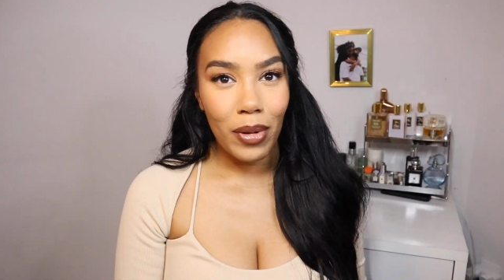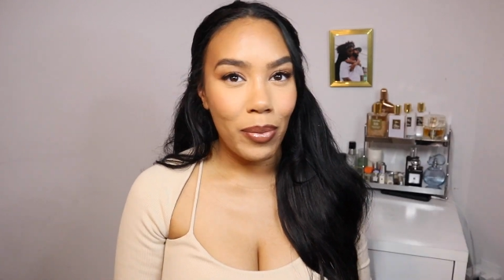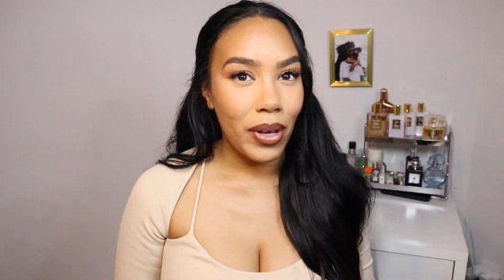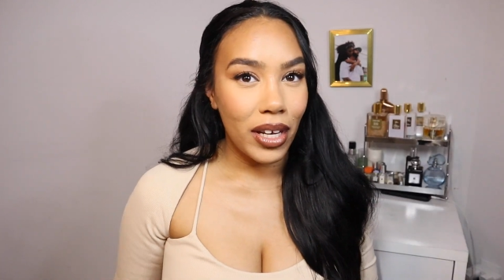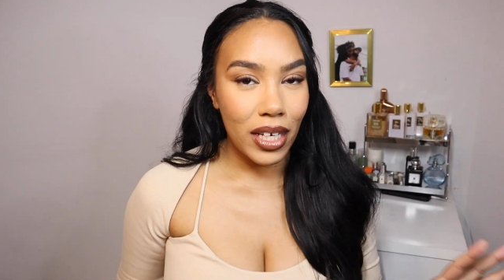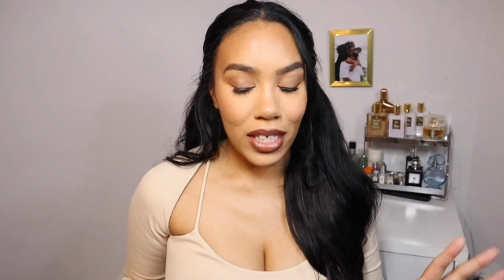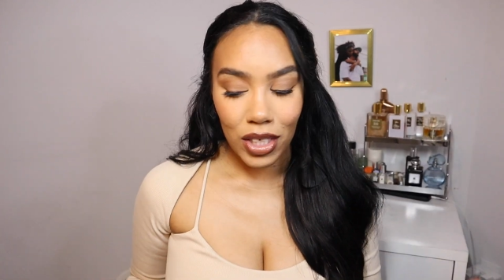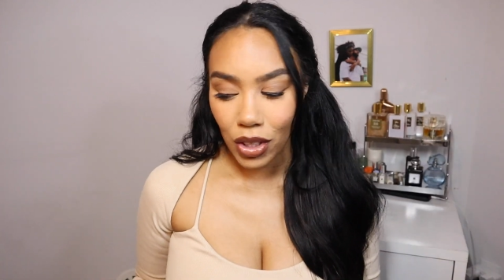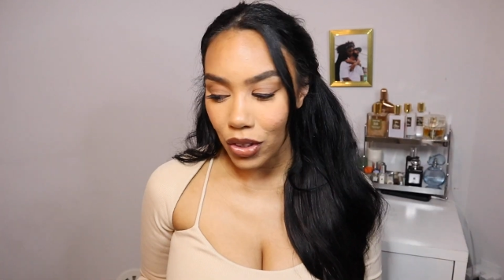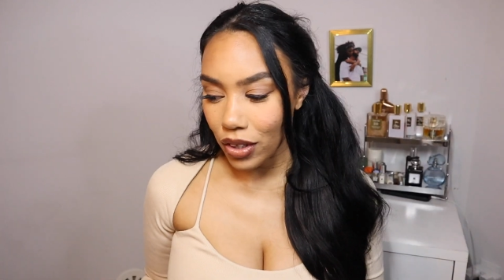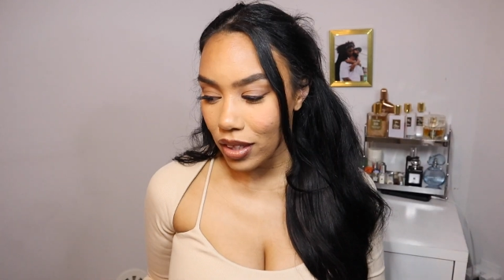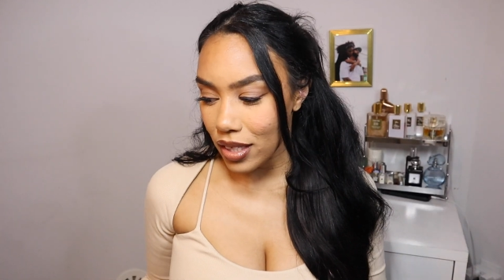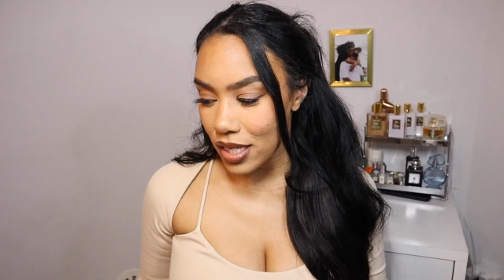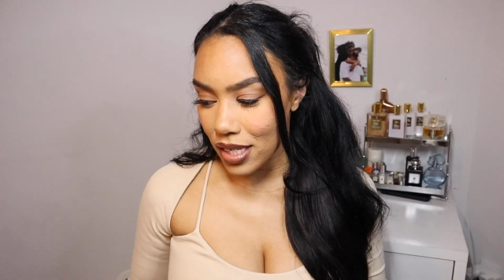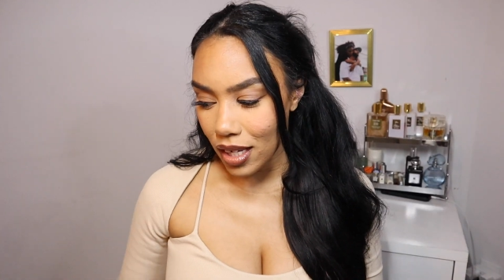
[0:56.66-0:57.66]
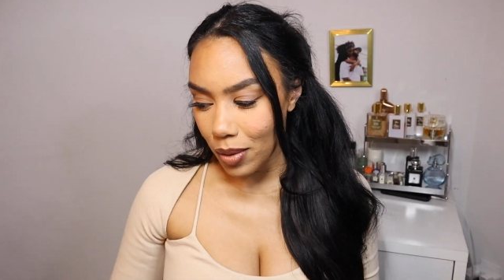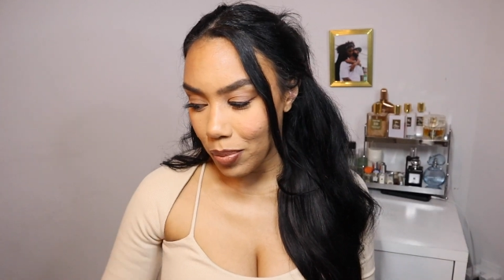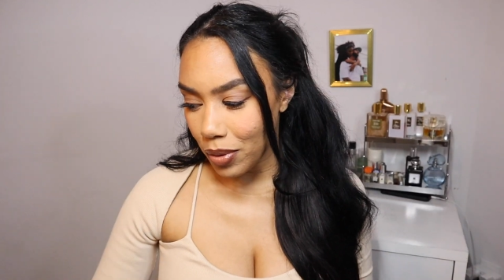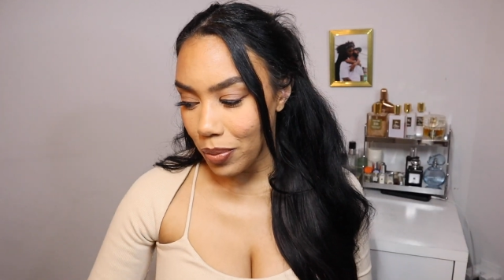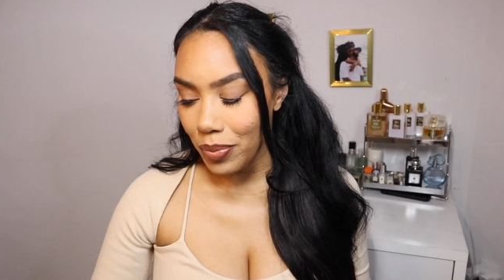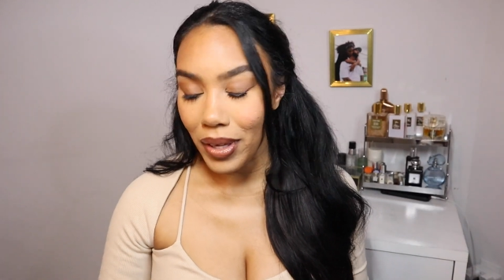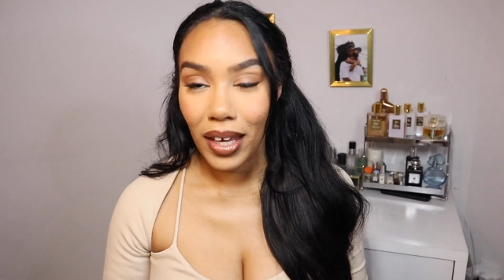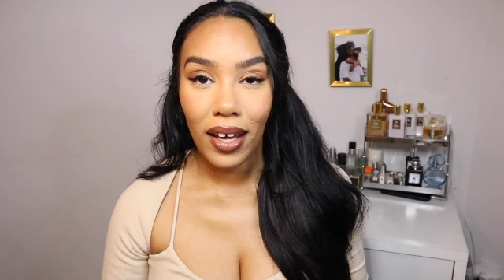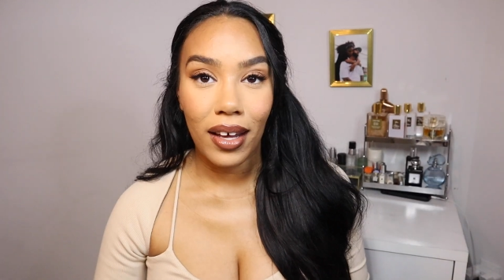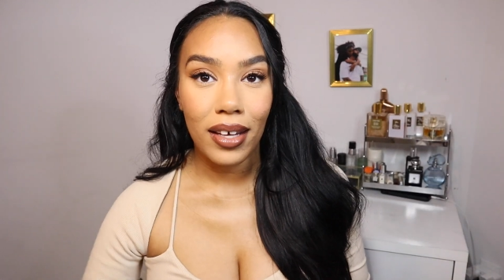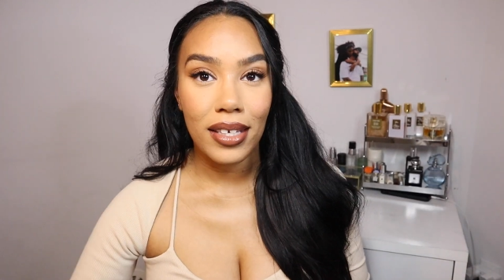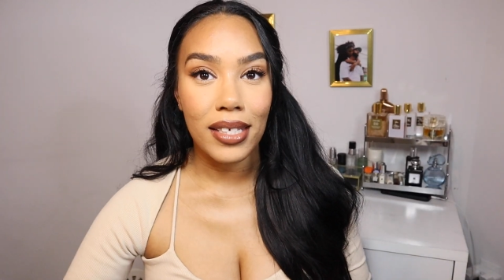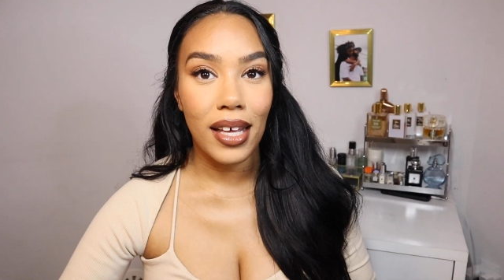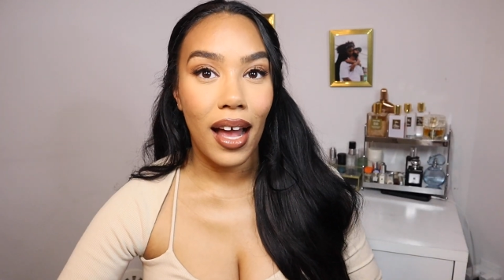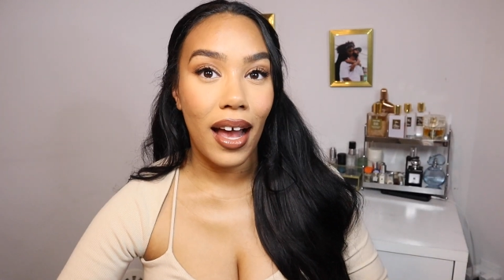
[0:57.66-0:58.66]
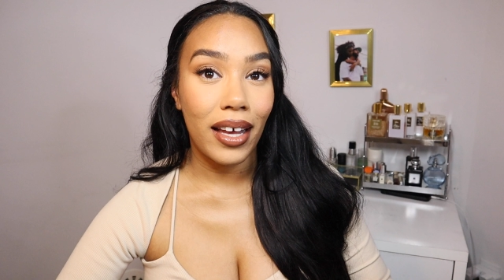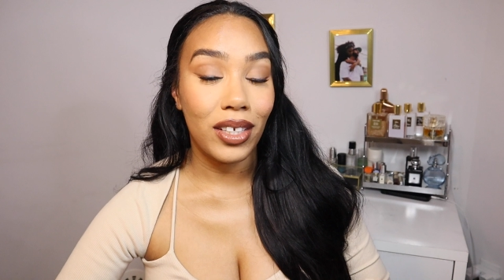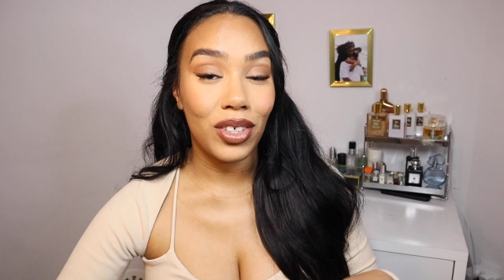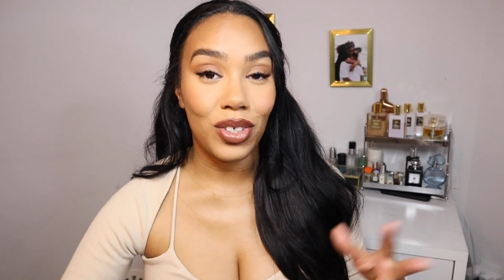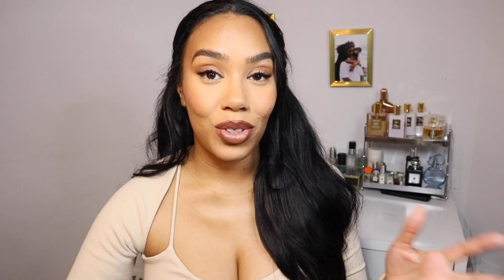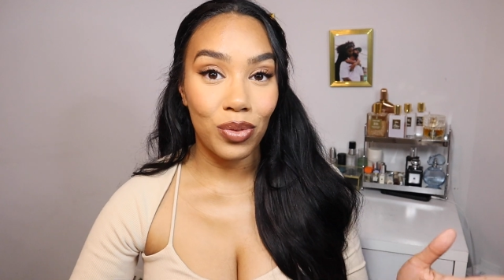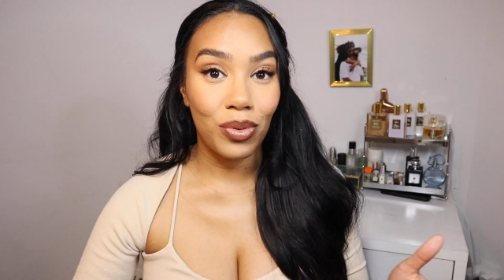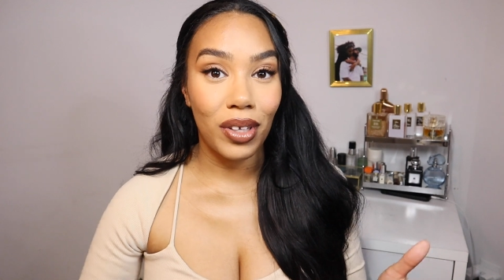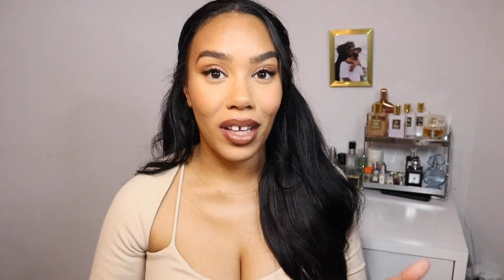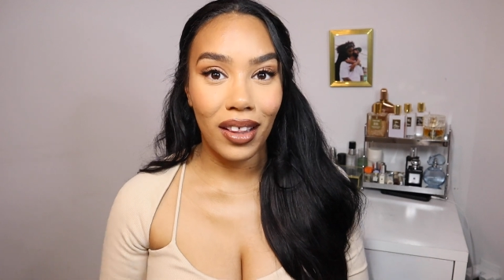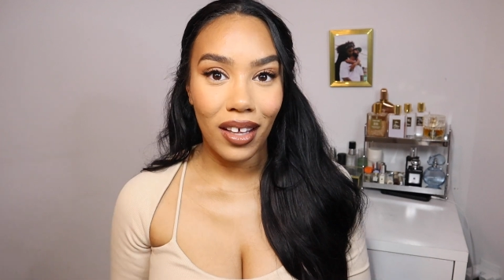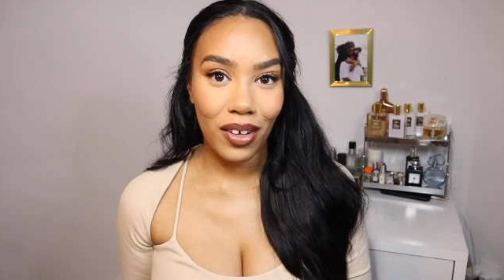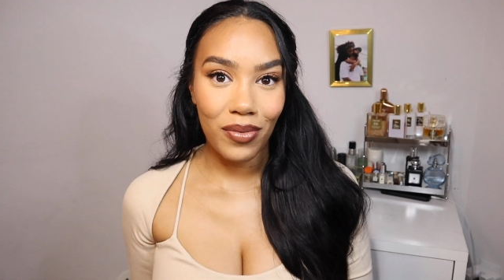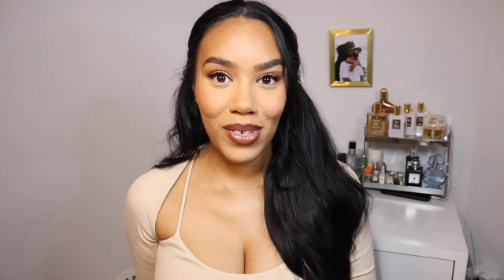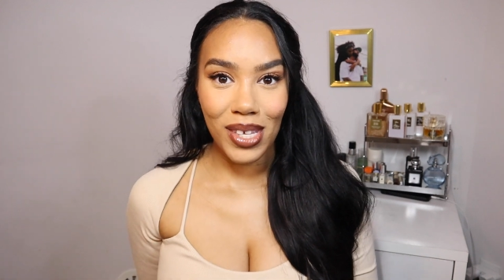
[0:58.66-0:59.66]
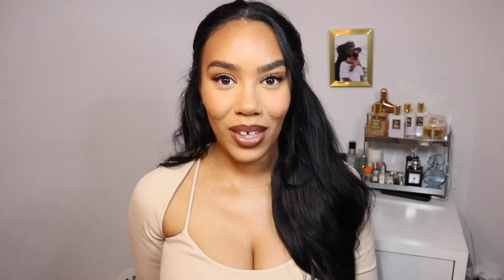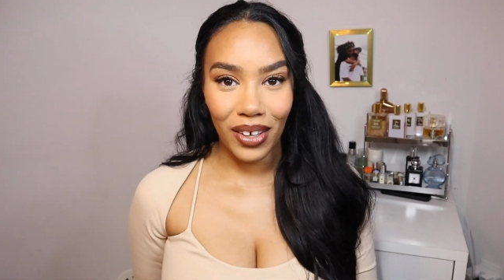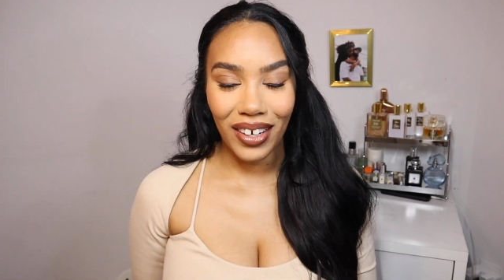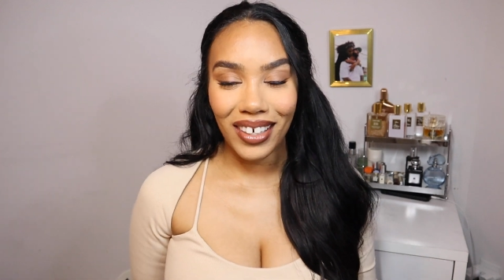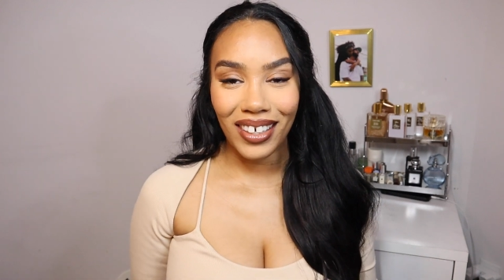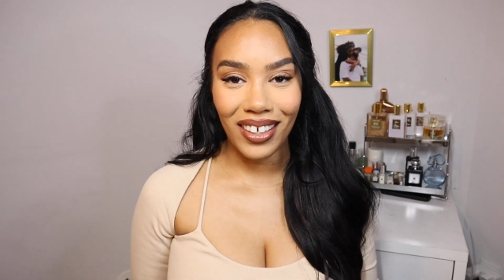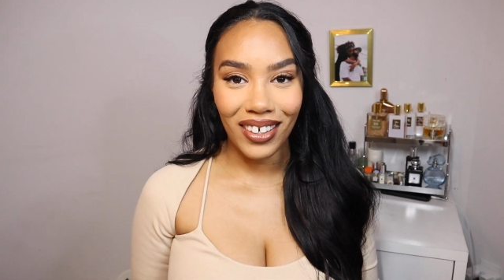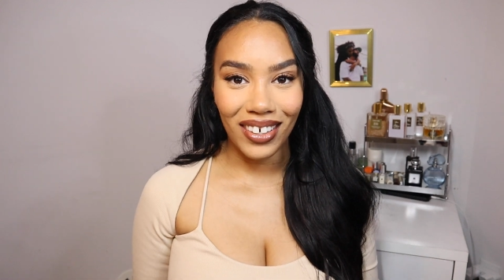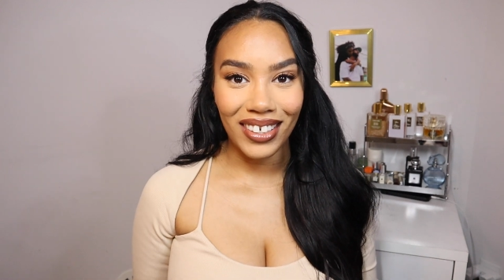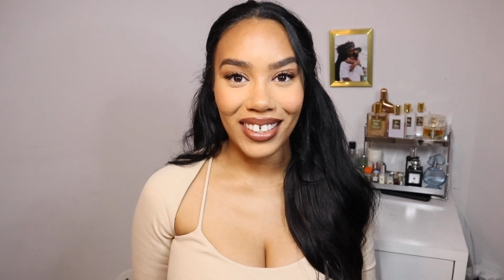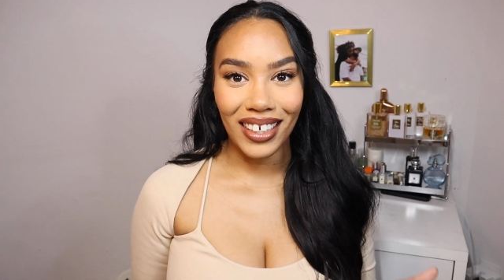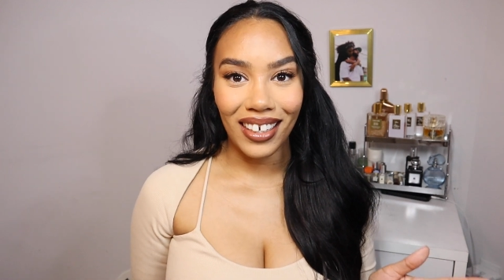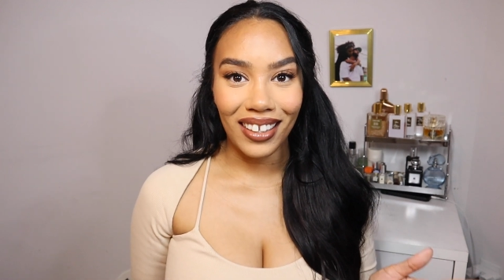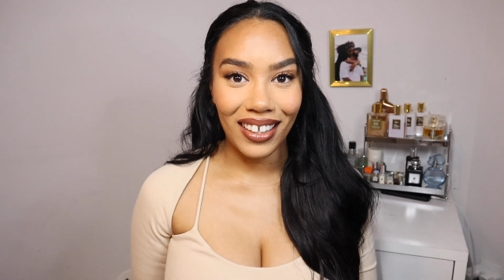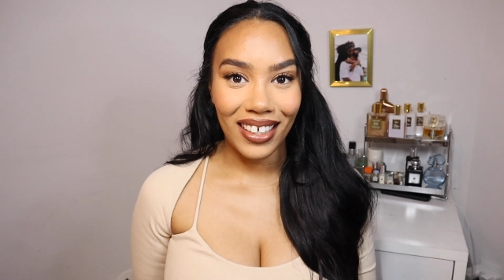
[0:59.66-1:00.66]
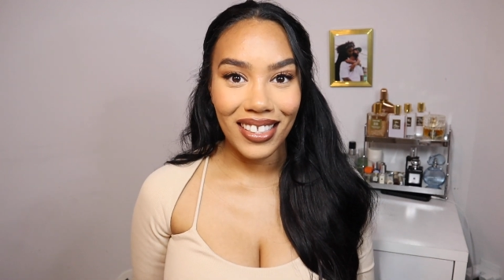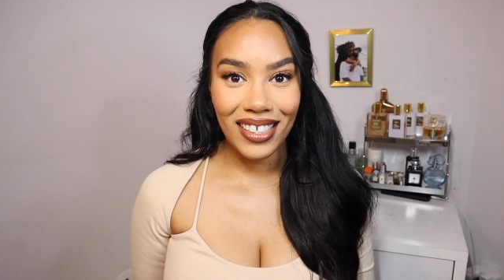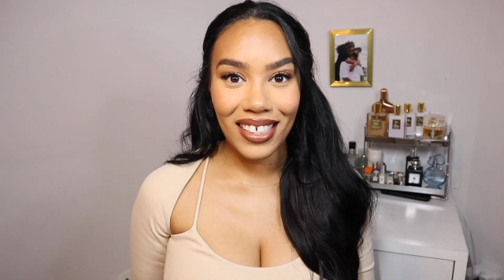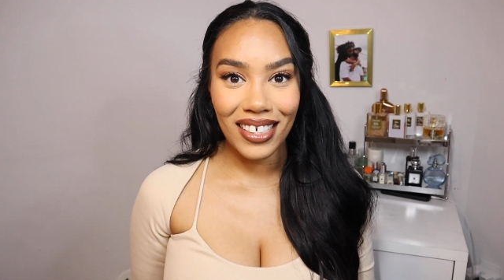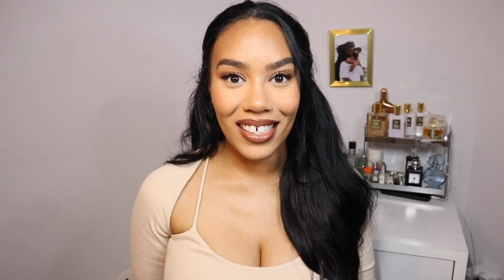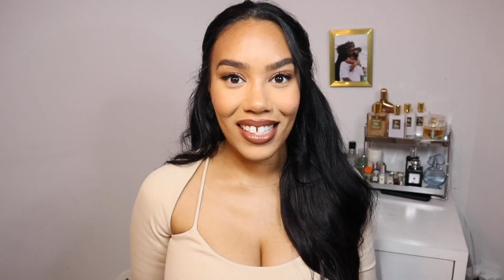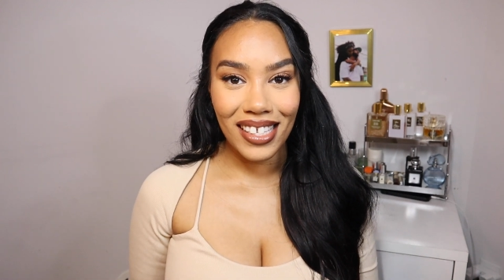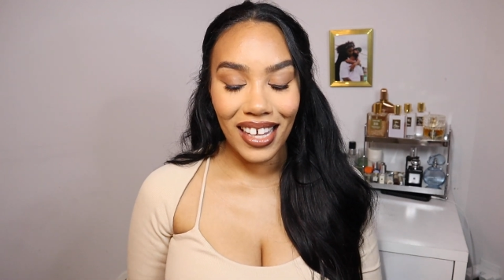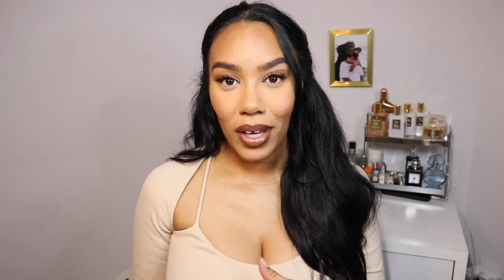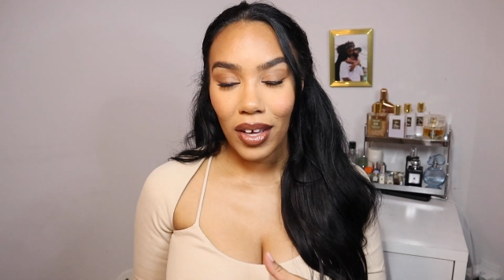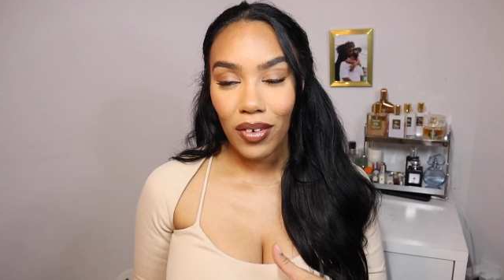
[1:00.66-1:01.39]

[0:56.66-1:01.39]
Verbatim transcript: Maybe I need to look this up because I do really love Solotica contact lenses.